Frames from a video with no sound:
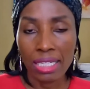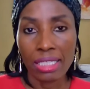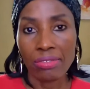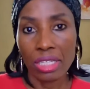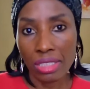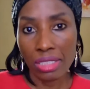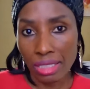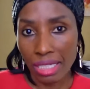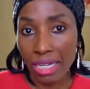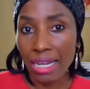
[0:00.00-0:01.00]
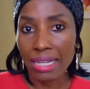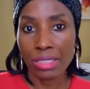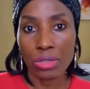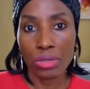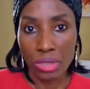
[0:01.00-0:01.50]
if they dot their I's
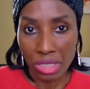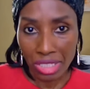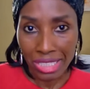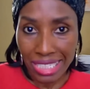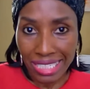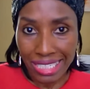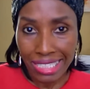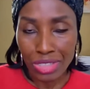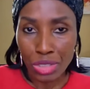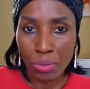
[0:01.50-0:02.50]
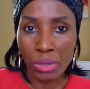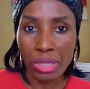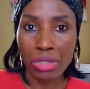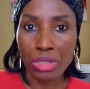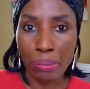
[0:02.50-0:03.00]
and cross their T's and do what
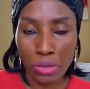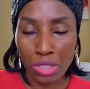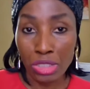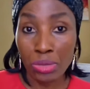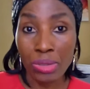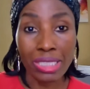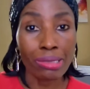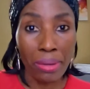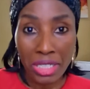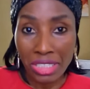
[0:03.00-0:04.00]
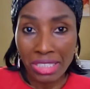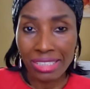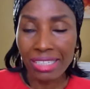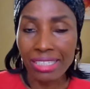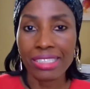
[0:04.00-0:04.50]
they're supposed to do, especially in
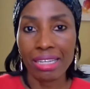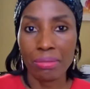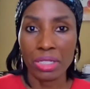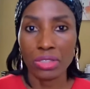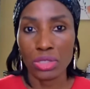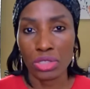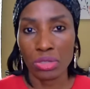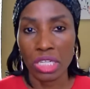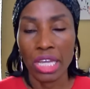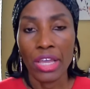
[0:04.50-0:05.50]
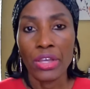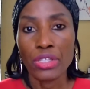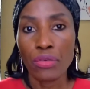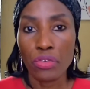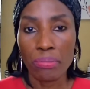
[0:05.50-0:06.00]
the entertainment industry.
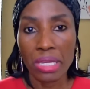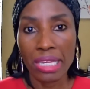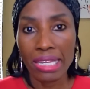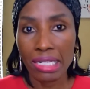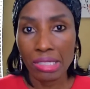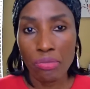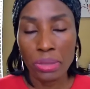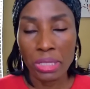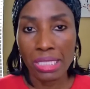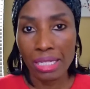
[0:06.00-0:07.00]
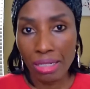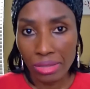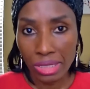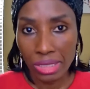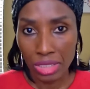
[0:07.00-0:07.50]
So for me, it is of
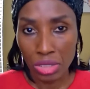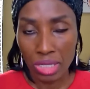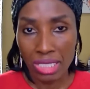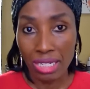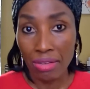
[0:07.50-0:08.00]
particular interest, and I